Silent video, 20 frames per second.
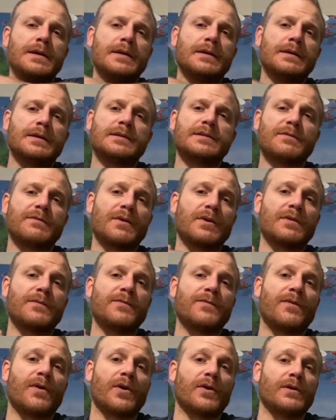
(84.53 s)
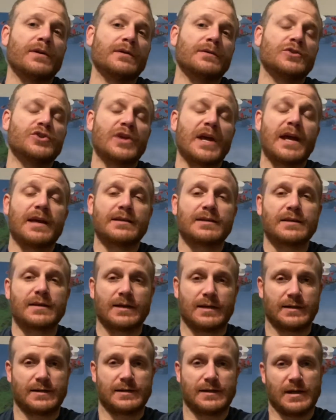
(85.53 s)
is a very foreign jazz
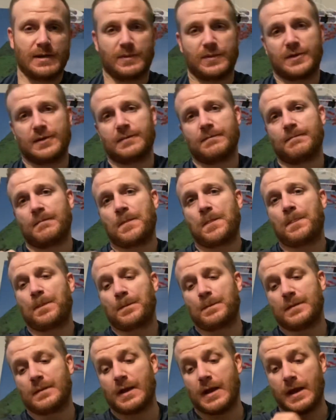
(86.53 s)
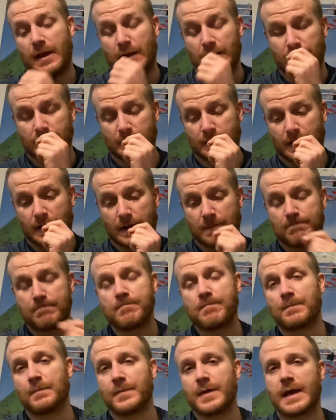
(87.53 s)
concept, and
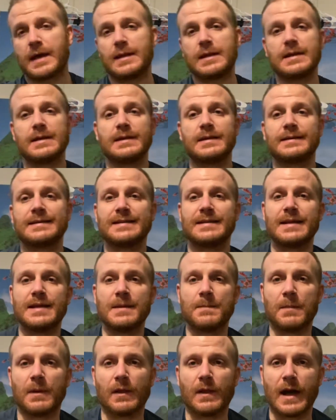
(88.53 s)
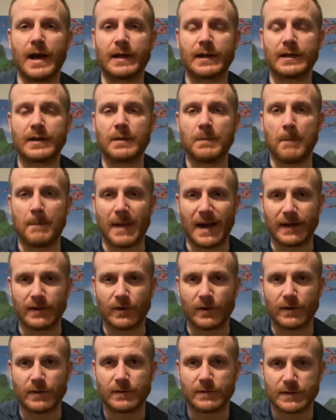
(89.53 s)
that is the melodic
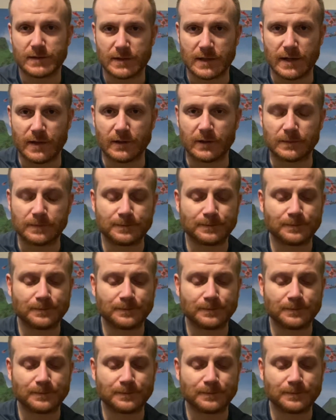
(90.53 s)
minor scale.